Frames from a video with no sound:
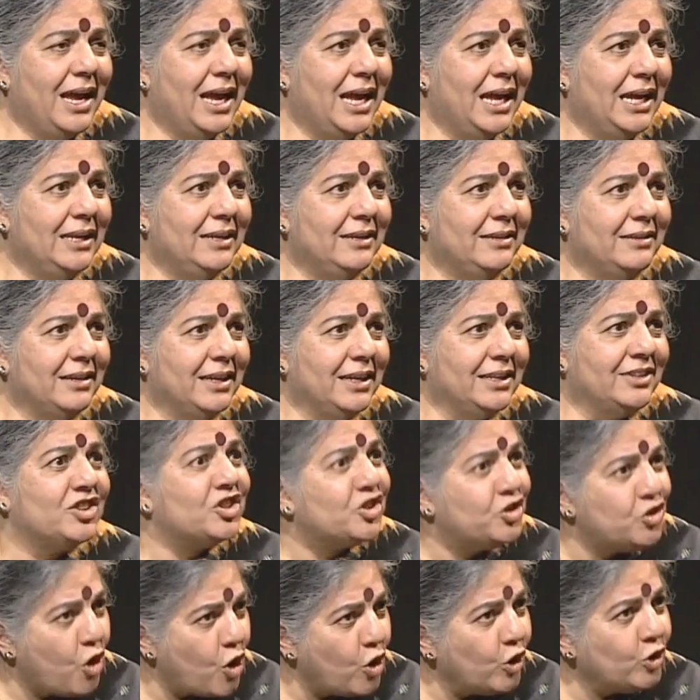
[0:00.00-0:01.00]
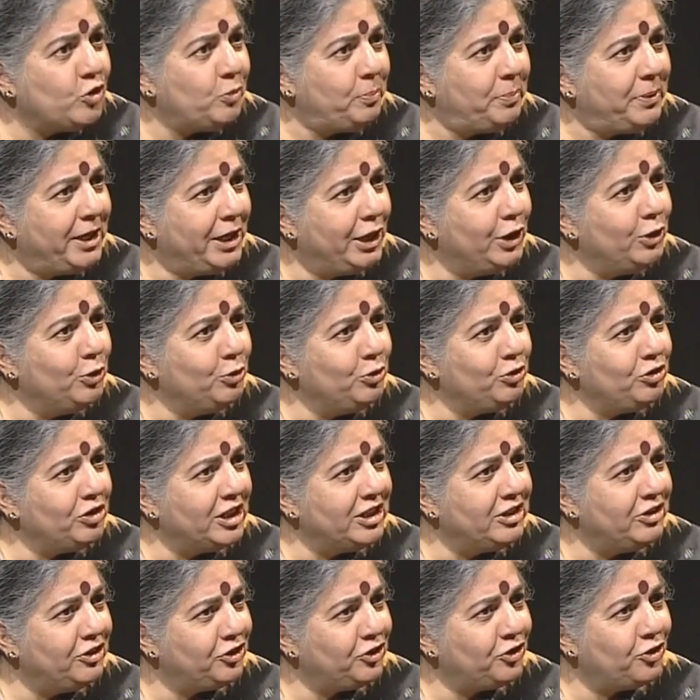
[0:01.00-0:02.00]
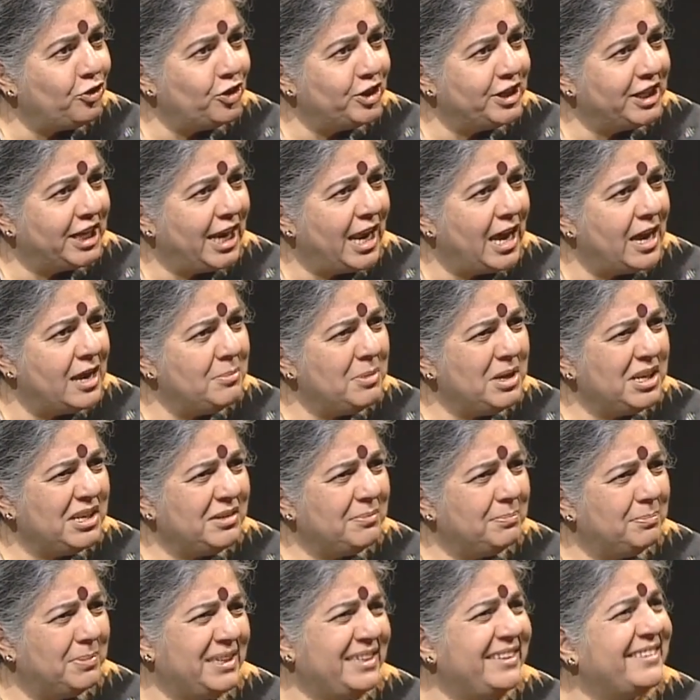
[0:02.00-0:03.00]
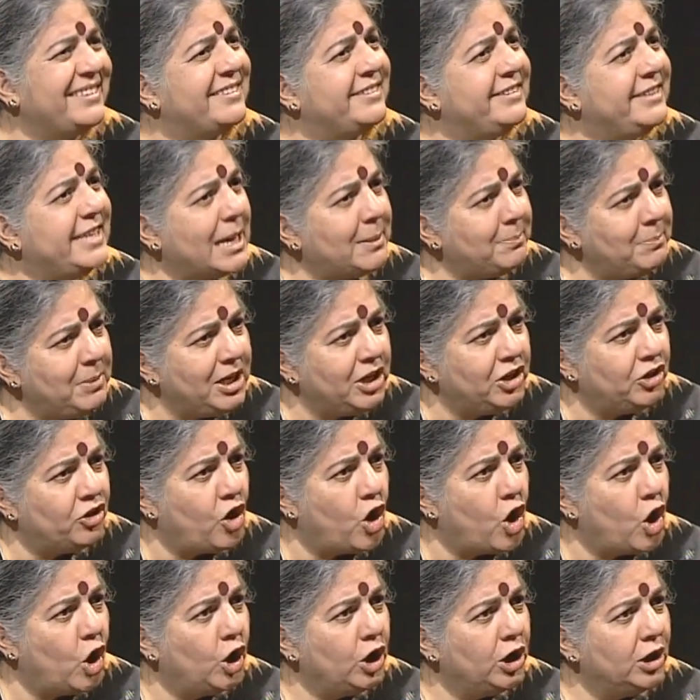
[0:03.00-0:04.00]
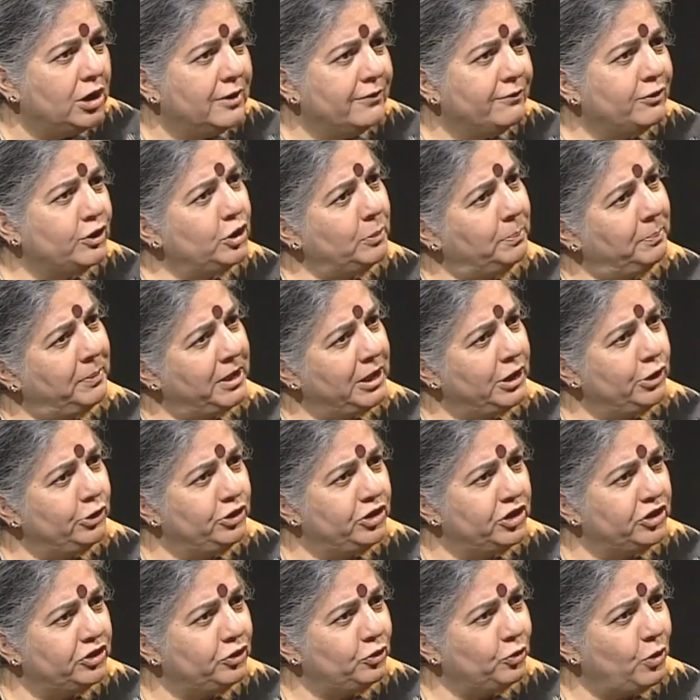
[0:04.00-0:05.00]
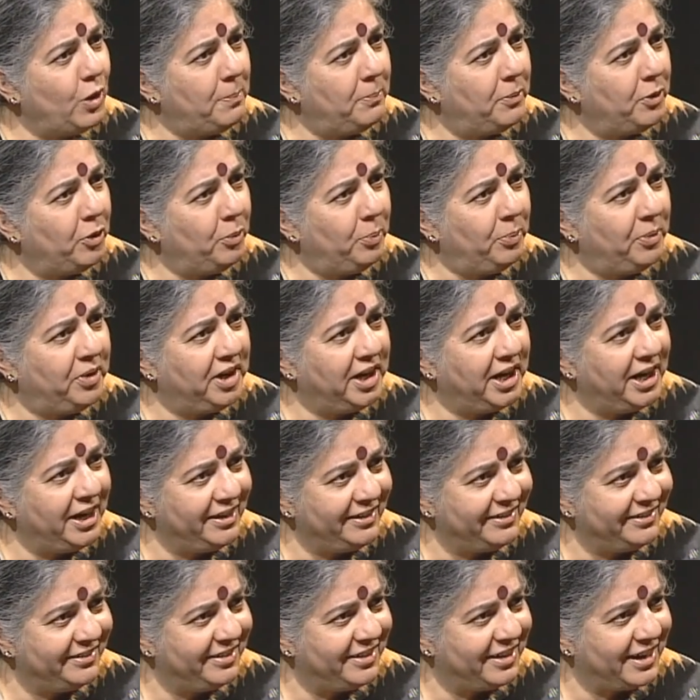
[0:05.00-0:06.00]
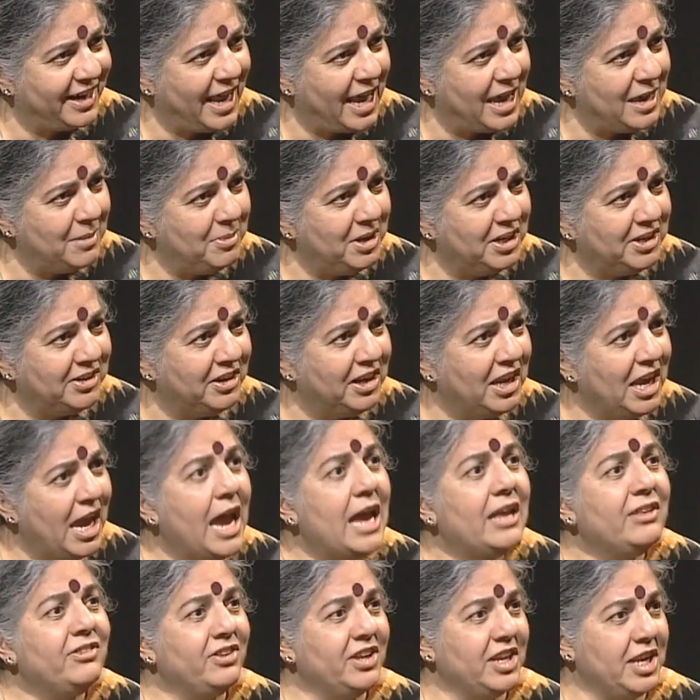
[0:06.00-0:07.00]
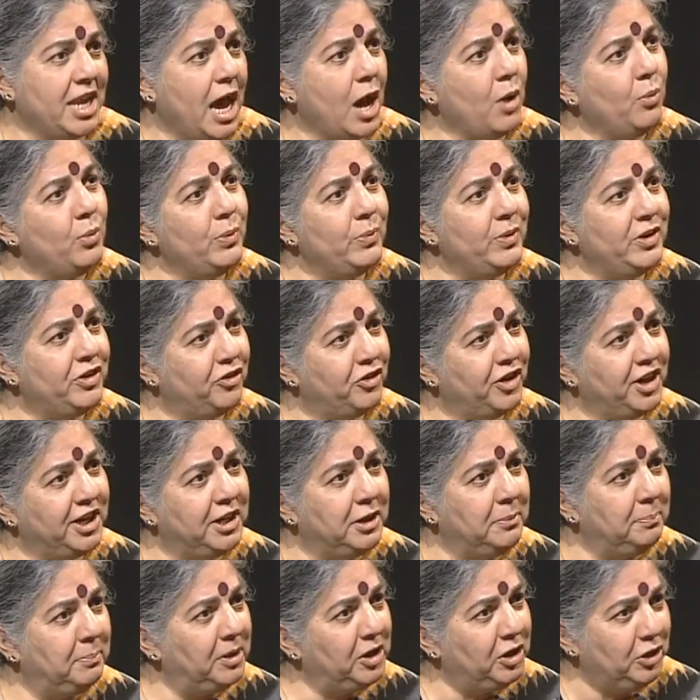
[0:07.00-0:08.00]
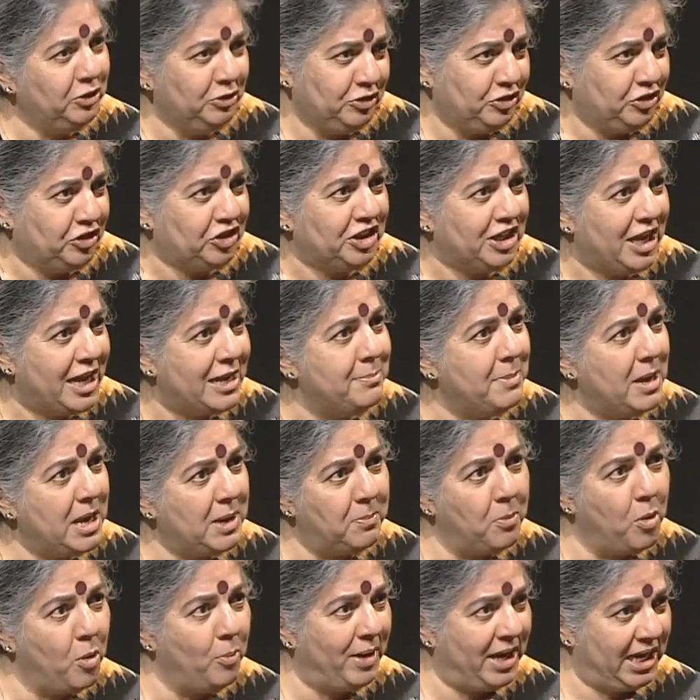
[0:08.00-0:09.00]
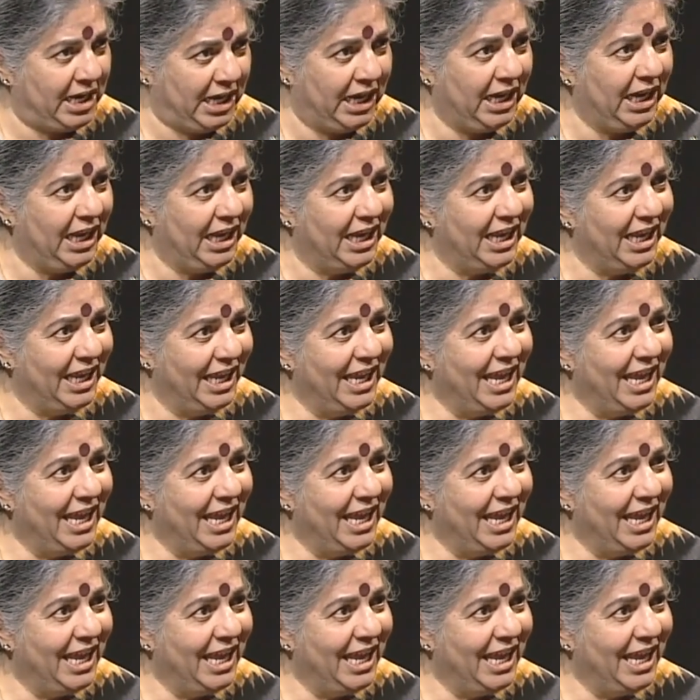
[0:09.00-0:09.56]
And it's wrong to pollute and destroy the climate, but it's doubly wrong for the polluters to appropriate the climate and say, now we will trade in pollution and make more money